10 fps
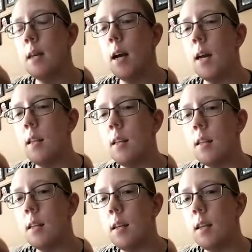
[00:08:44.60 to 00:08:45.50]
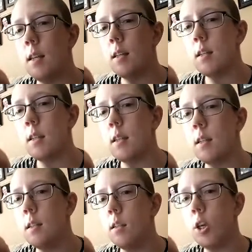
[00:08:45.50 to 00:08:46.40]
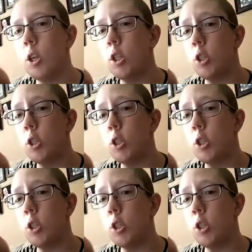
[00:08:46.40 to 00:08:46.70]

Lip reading: I think there are